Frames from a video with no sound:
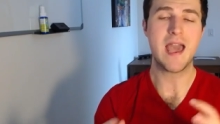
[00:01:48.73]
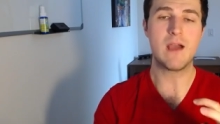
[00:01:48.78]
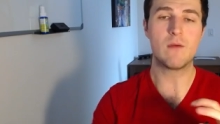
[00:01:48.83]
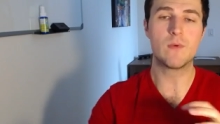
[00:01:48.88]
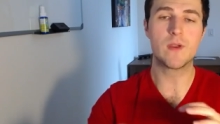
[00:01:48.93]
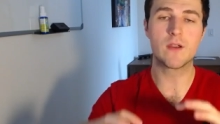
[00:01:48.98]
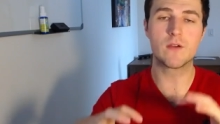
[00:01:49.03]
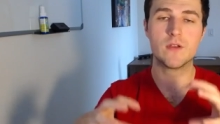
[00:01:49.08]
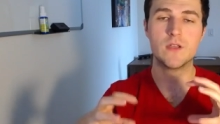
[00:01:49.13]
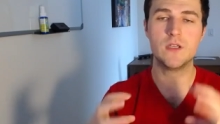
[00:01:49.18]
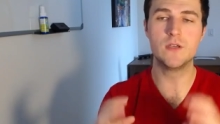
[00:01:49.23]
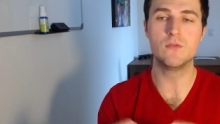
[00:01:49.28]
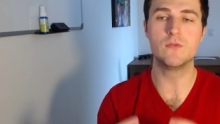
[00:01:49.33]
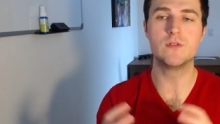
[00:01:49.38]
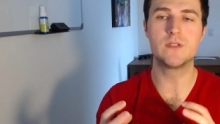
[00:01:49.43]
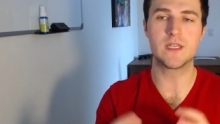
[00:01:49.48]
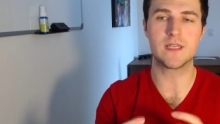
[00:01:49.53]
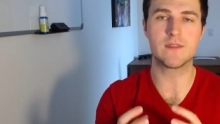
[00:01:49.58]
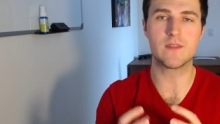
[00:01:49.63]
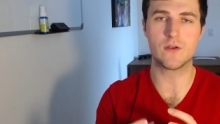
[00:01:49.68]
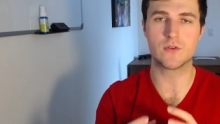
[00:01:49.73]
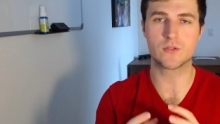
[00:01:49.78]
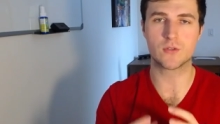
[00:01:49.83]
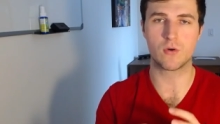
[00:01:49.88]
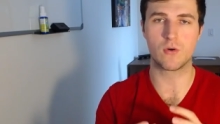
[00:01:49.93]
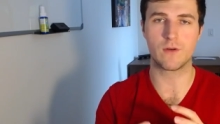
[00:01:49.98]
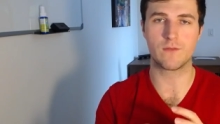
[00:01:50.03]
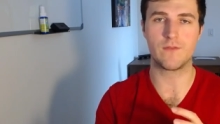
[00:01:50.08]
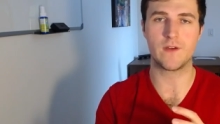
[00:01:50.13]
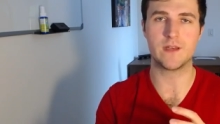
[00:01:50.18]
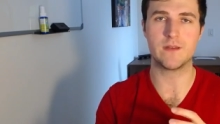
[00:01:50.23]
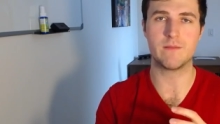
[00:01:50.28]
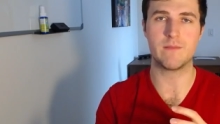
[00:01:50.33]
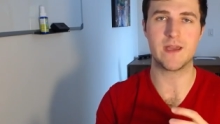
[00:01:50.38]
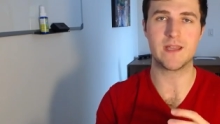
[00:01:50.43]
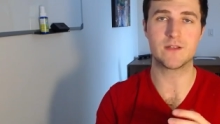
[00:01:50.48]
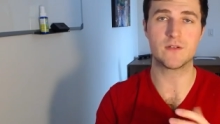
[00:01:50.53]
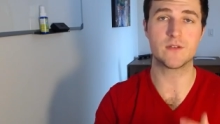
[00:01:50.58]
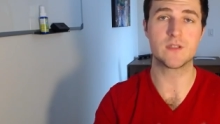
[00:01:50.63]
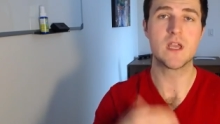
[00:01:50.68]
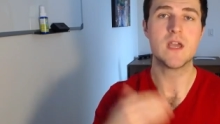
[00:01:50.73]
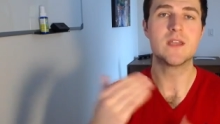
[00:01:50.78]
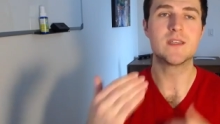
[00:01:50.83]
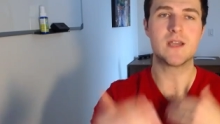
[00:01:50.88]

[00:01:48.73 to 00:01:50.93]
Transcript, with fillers: and we are using those core fundamentals